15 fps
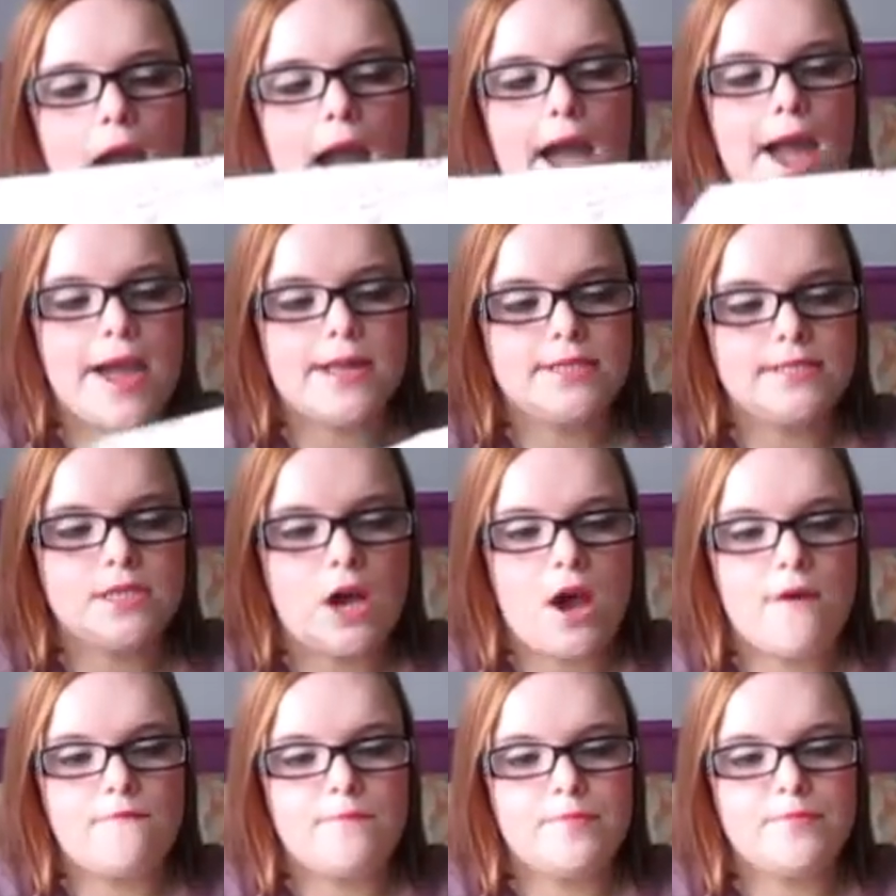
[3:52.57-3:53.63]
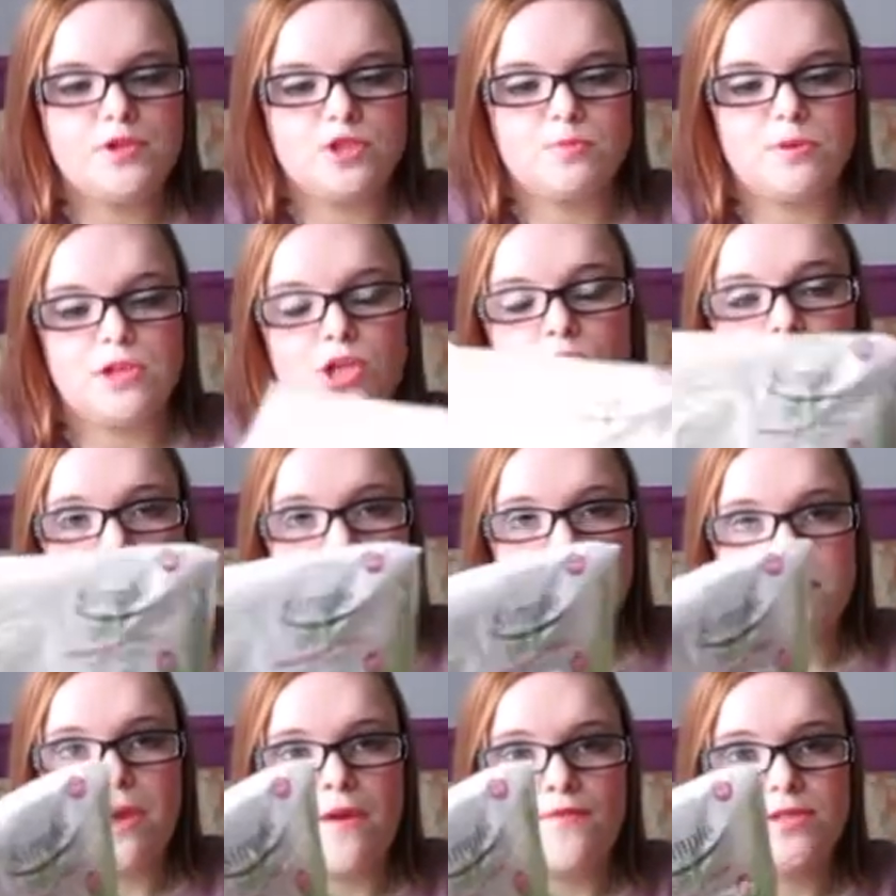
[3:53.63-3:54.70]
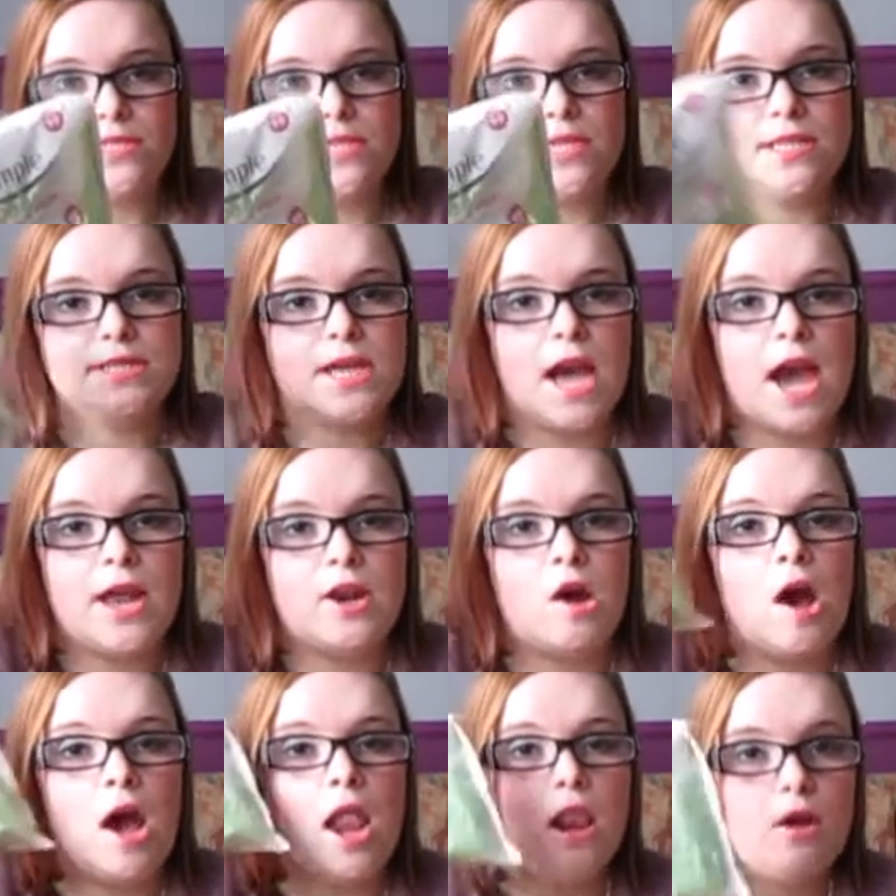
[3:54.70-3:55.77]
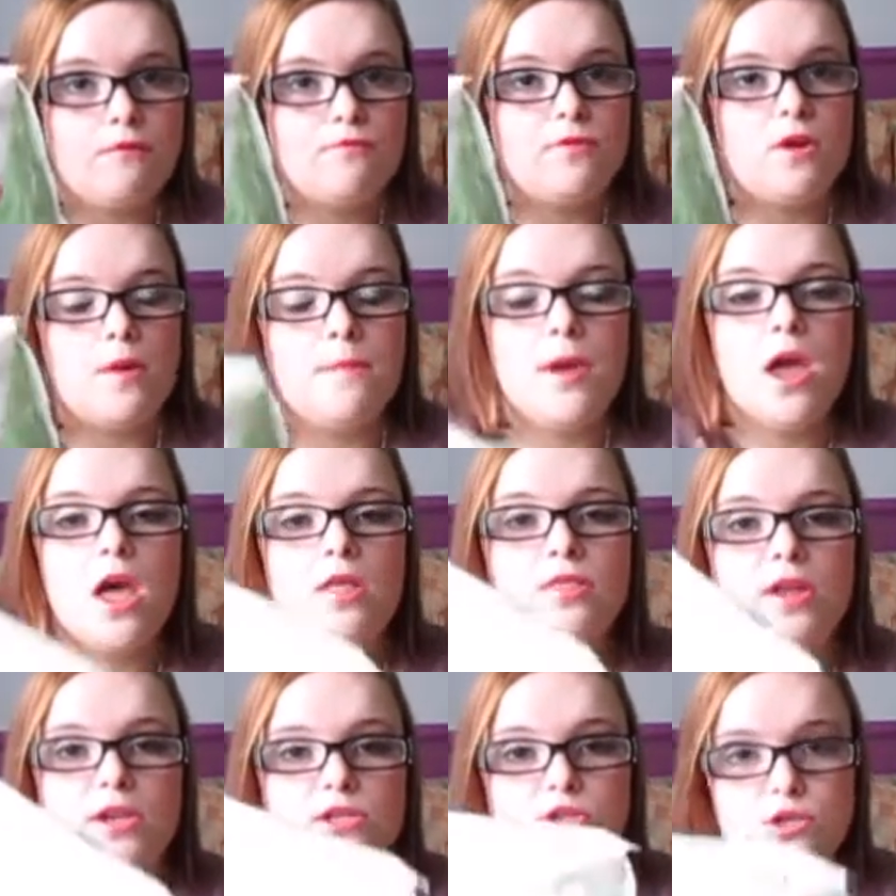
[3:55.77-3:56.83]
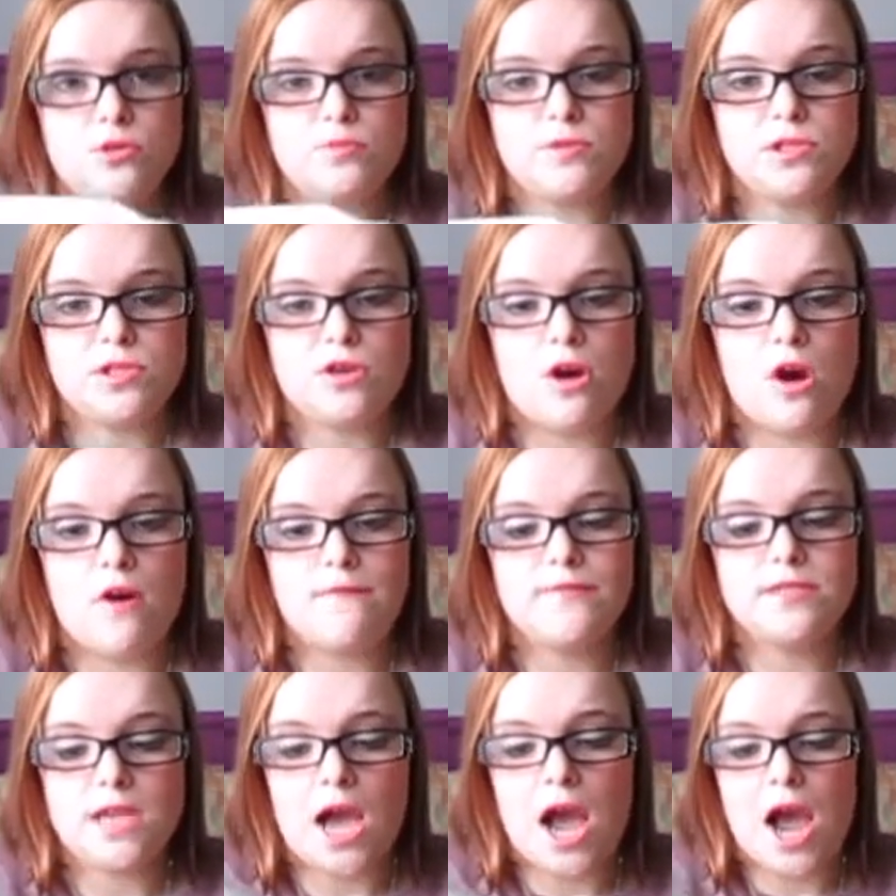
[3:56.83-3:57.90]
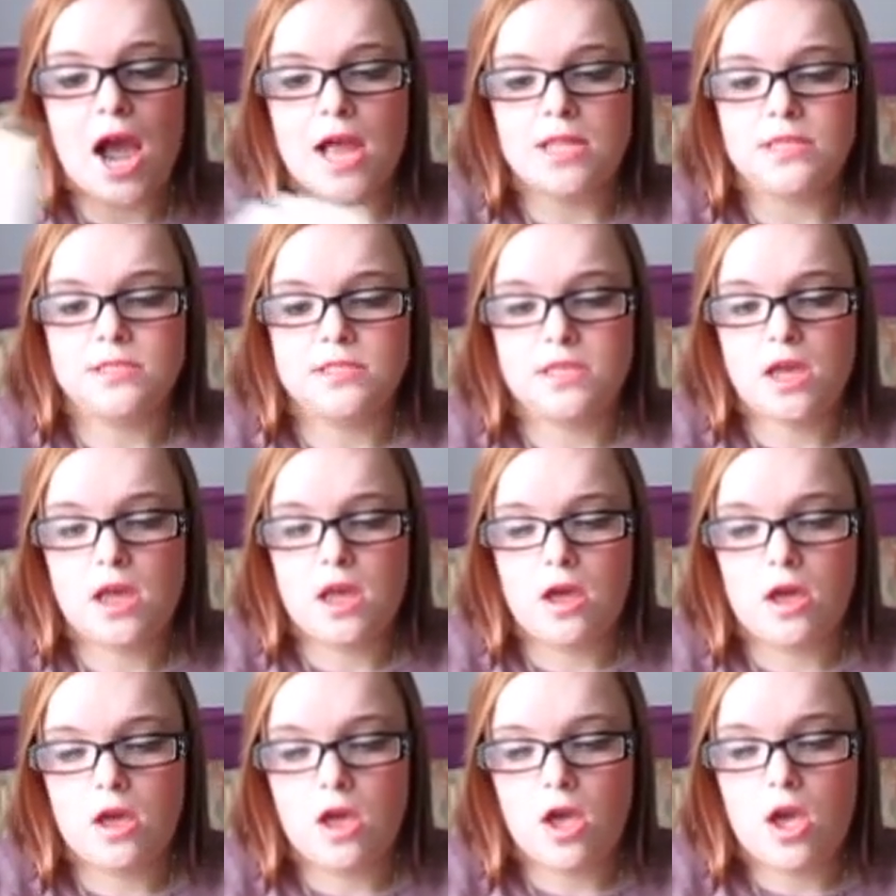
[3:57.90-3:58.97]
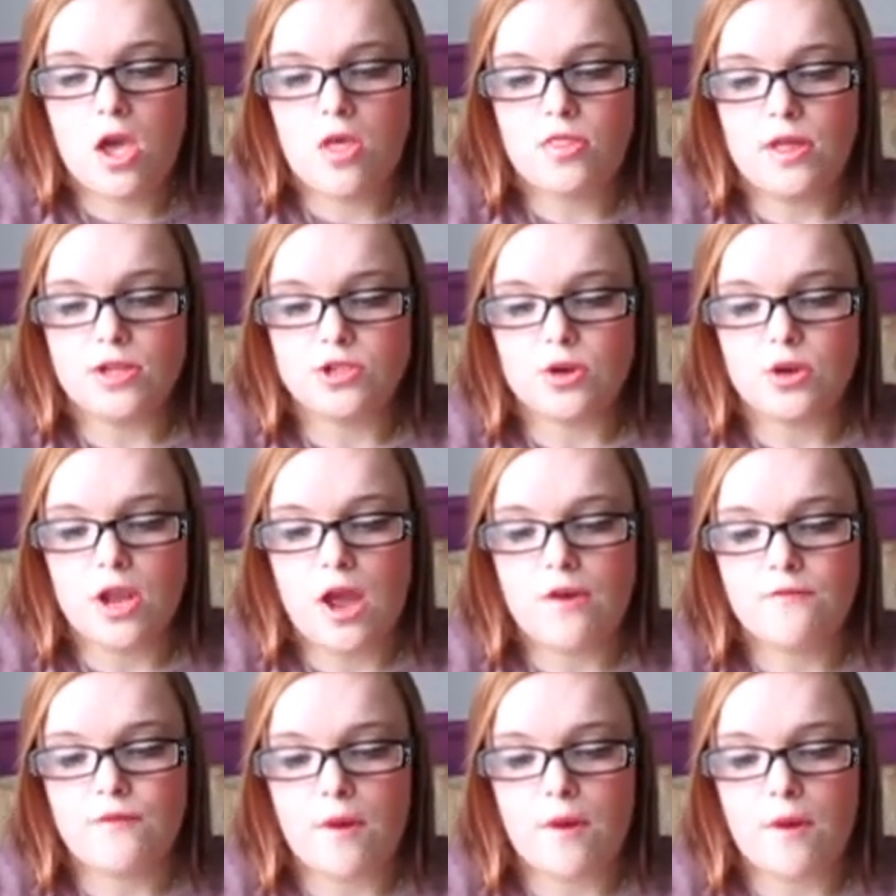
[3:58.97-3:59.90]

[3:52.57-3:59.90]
and I've just been using them ever since, and I love them. They're super soft, and they don't have